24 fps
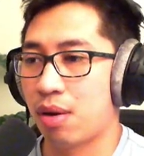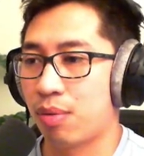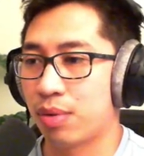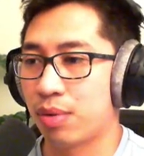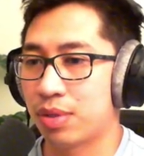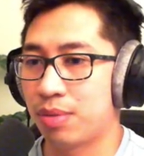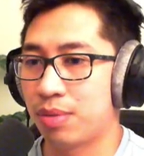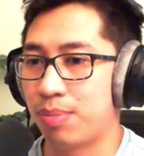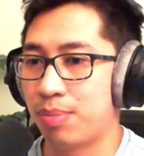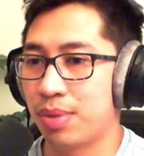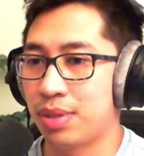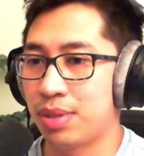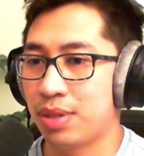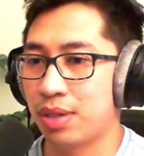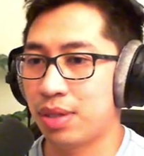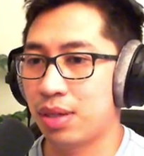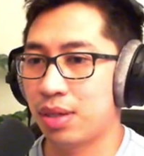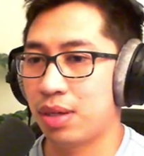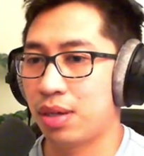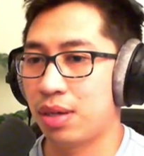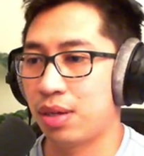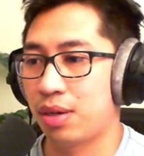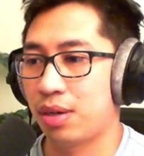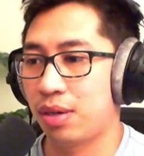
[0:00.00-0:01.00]
what's missing
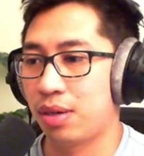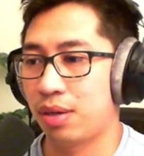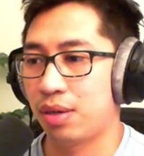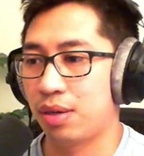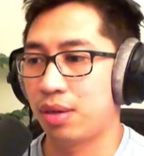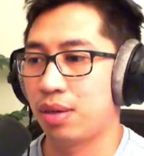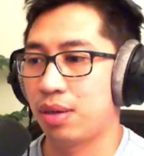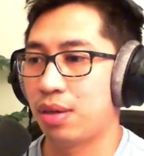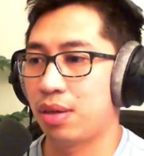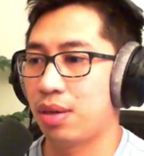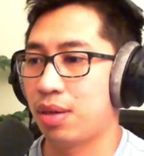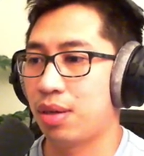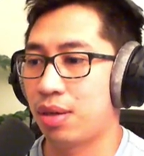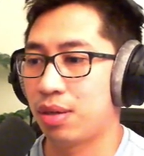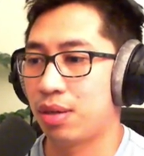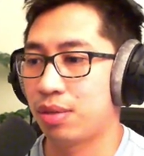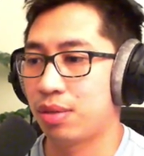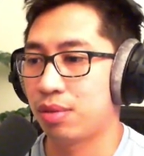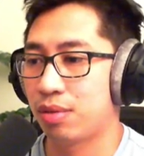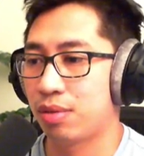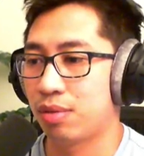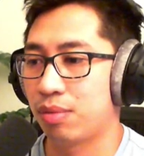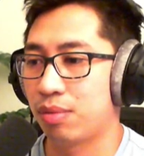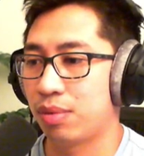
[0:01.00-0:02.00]
here
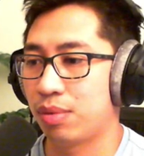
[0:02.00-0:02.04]
is